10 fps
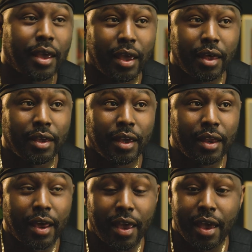And
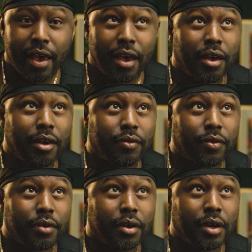then I
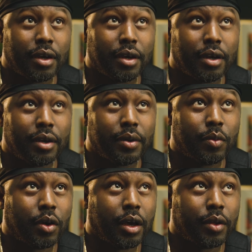have,
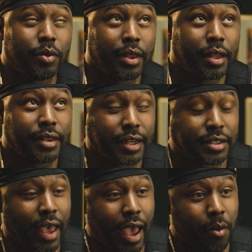
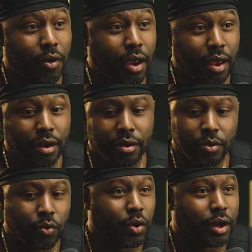that's an
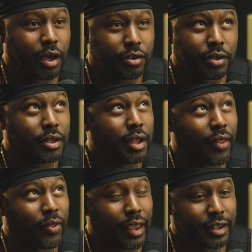Amaran 100.
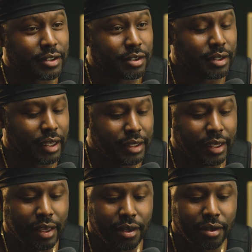I think it's a
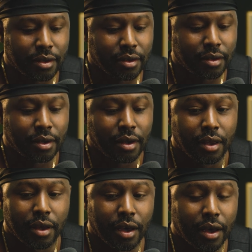D.
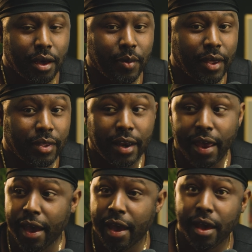And then
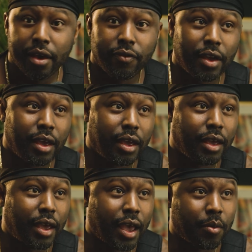I have
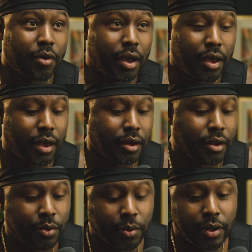a
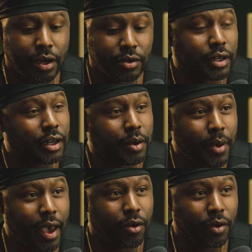Amaran 300 in the
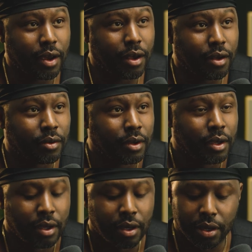background,
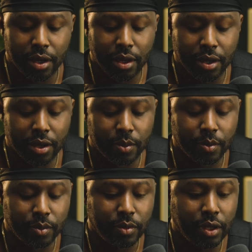
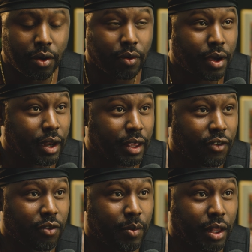kind of
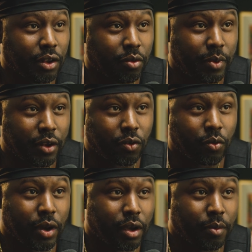giving me a little bit of a
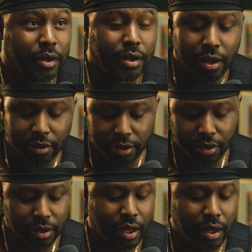rim and color
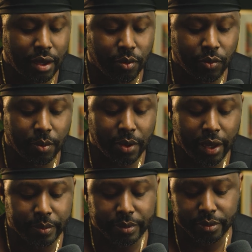rim
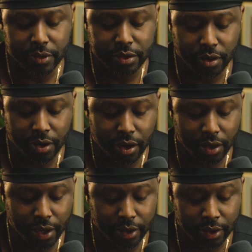light. So hair
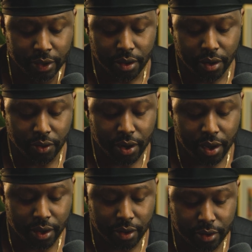light. All
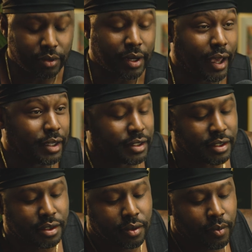right. Ooh,
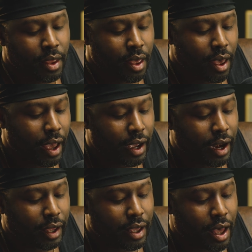nice. I
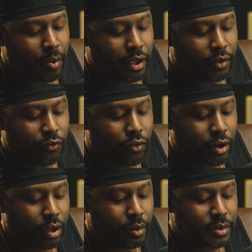got a comment
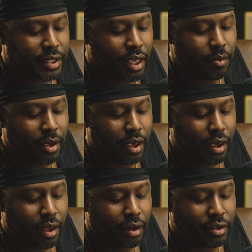from
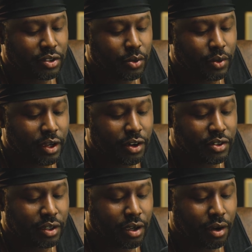T-Mid 2
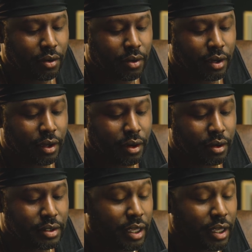years ago on here.